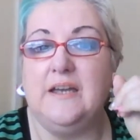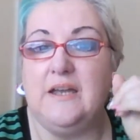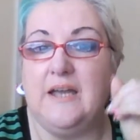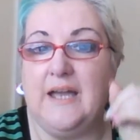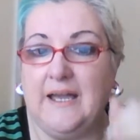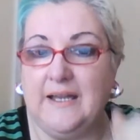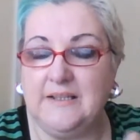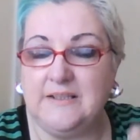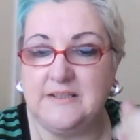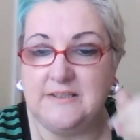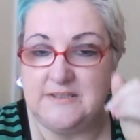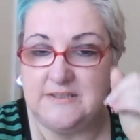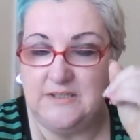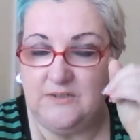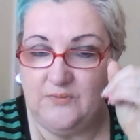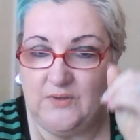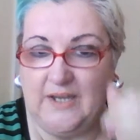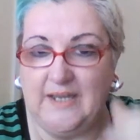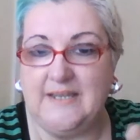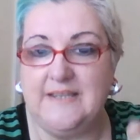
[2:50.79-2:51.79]

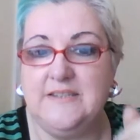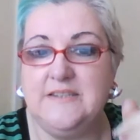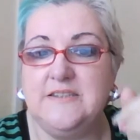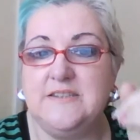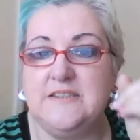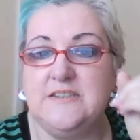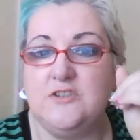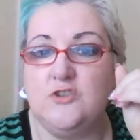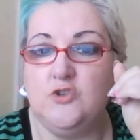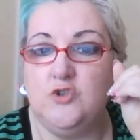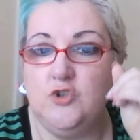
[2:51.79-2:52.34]
activates